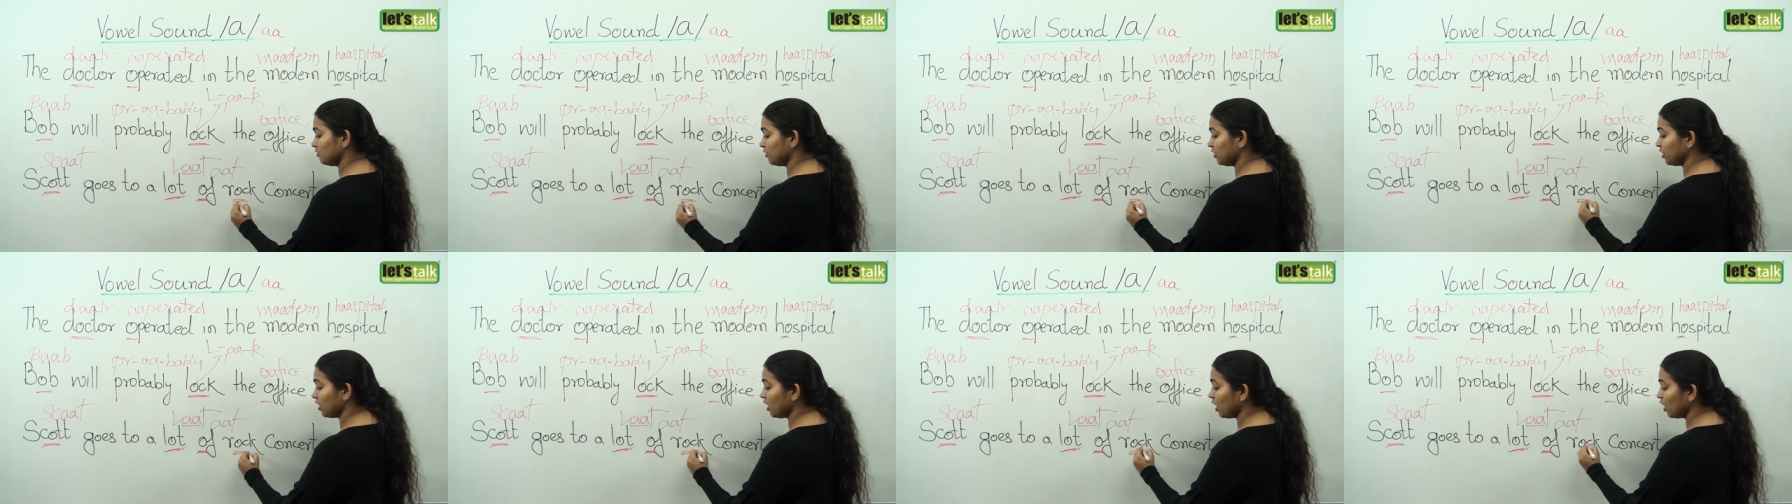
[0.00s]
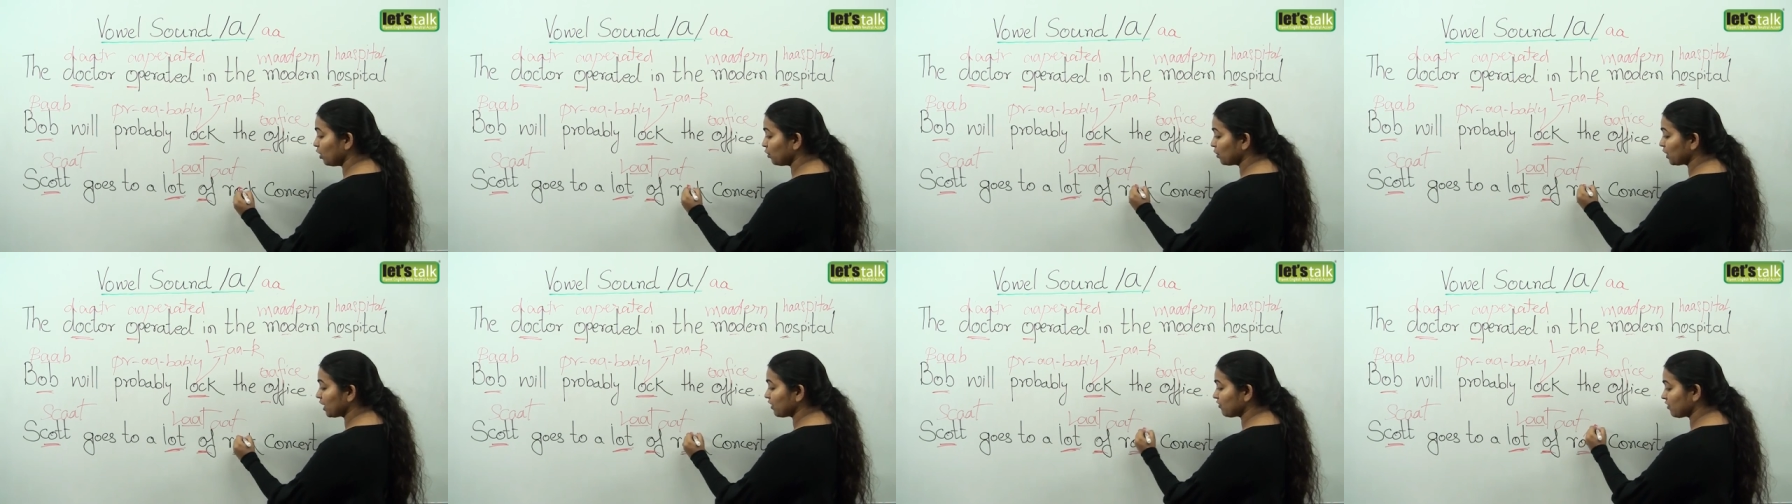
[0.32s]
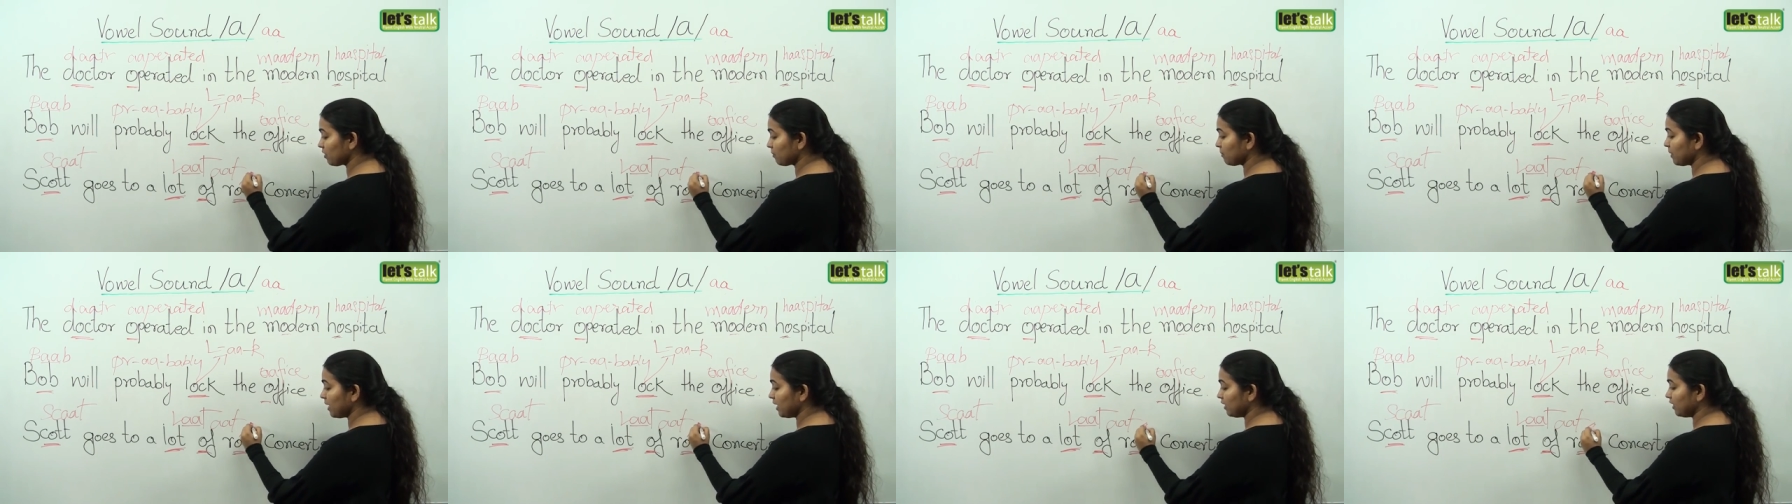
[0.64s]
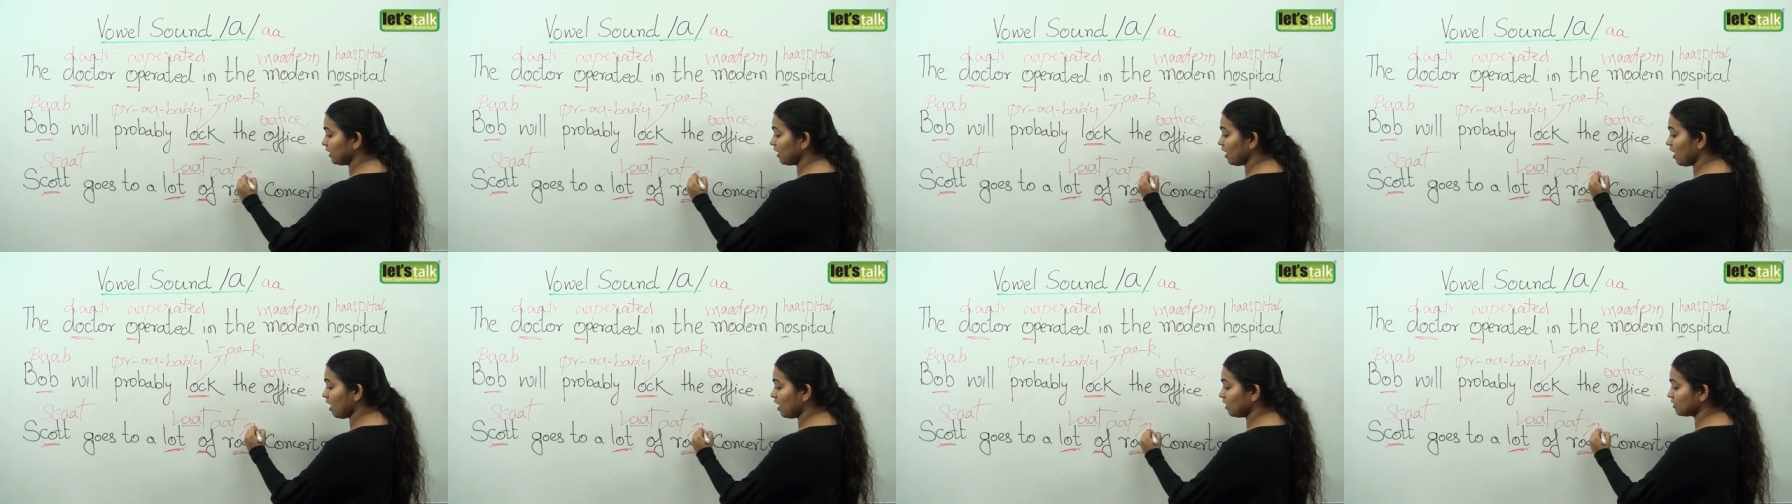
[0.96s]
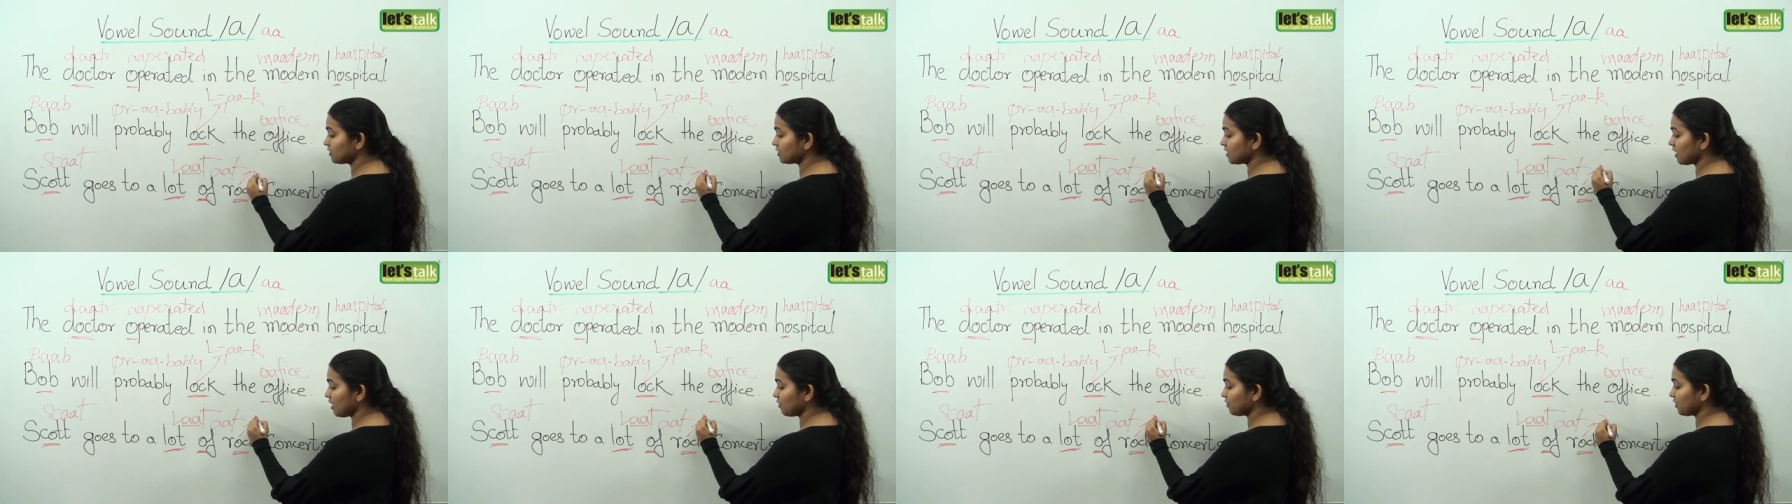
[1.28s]
The O giving me the R
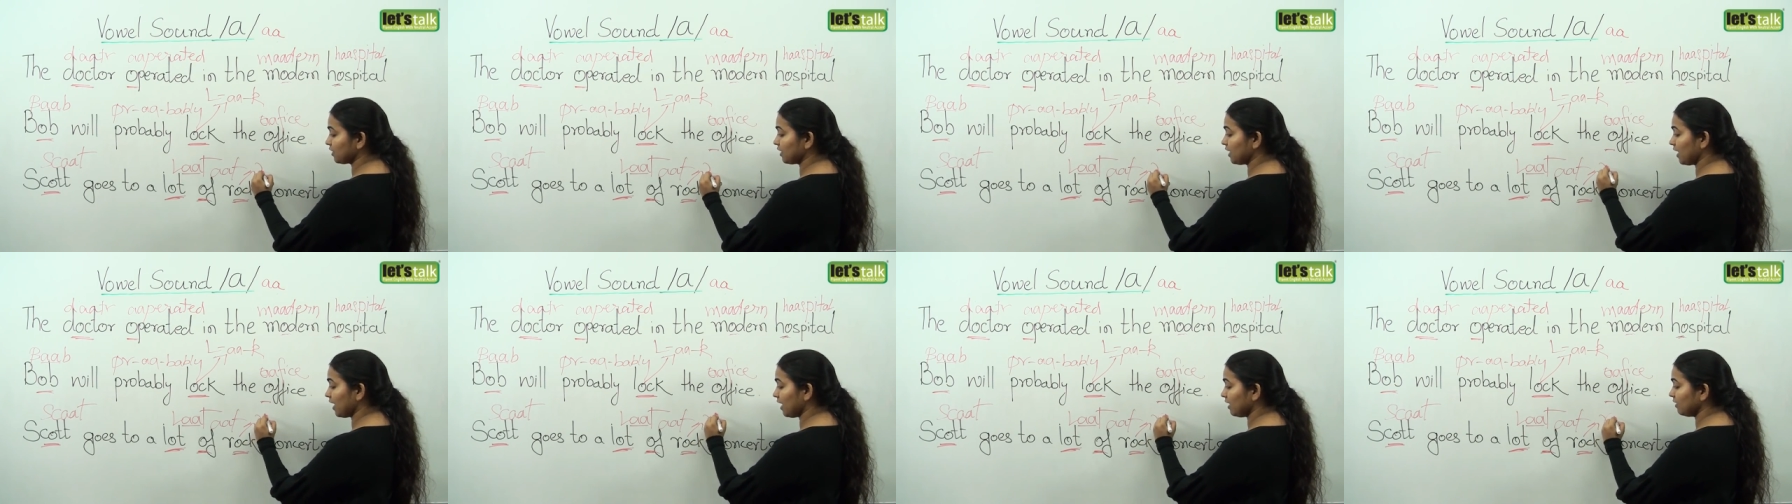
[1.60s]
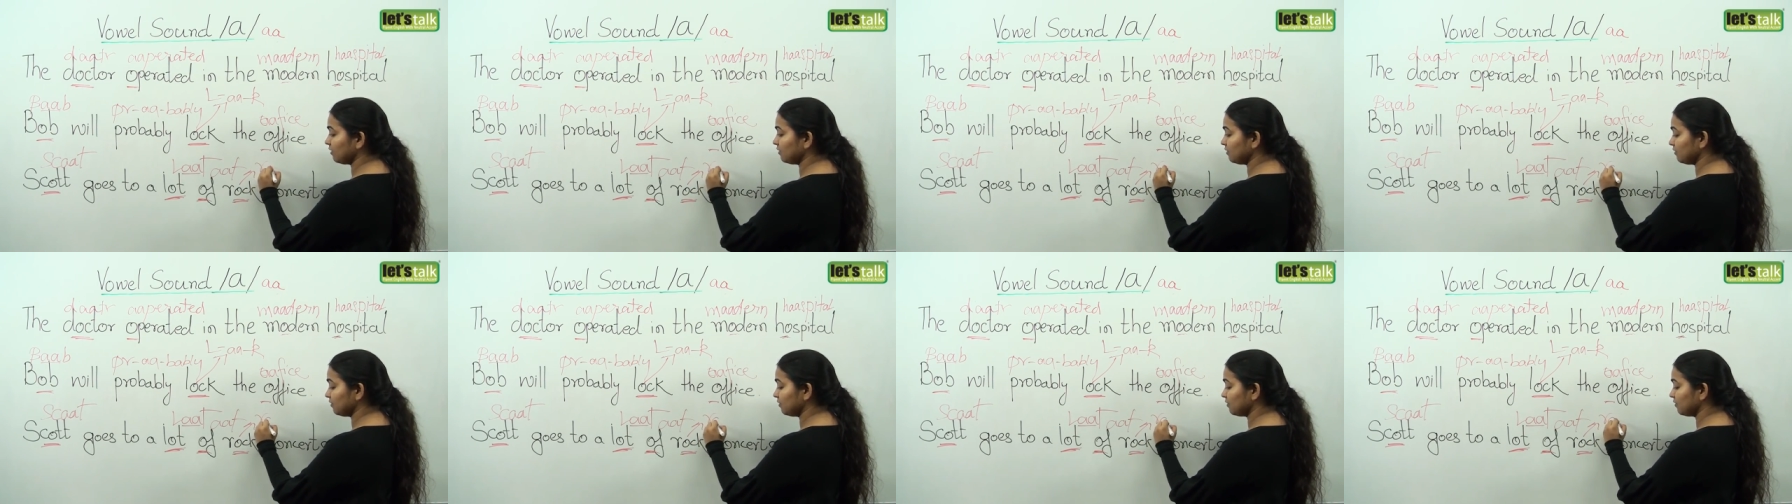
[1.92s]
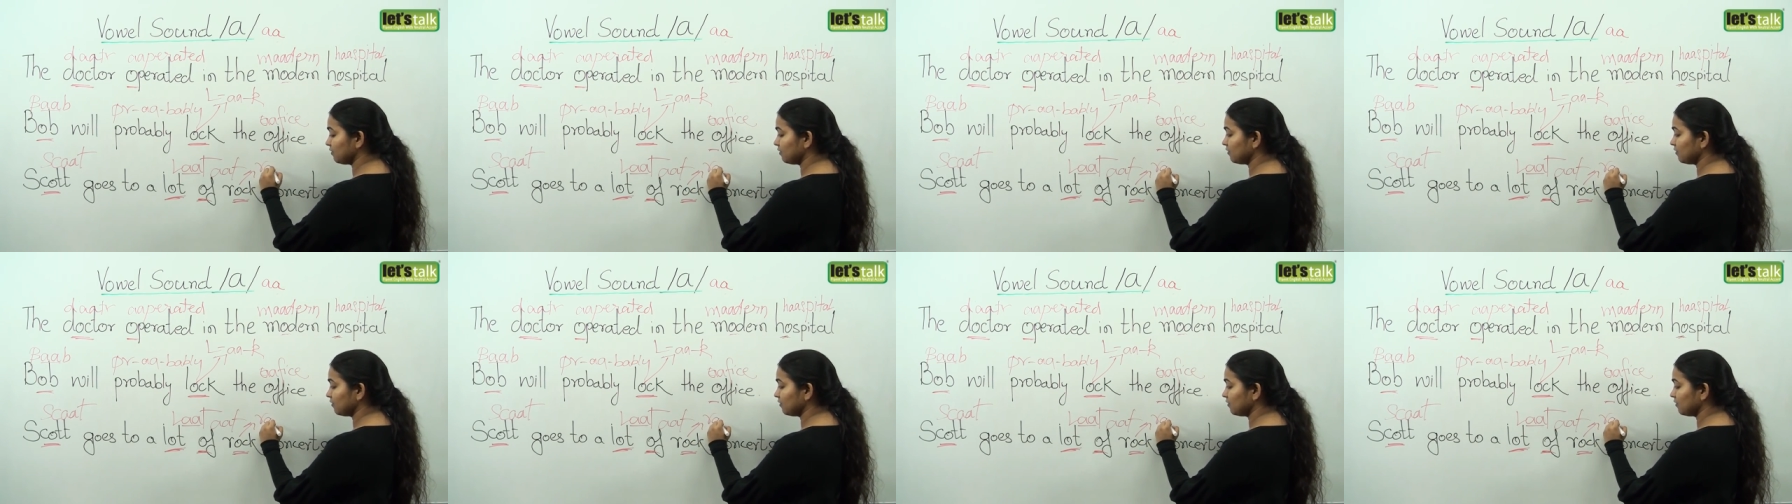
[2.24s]
ah sound again.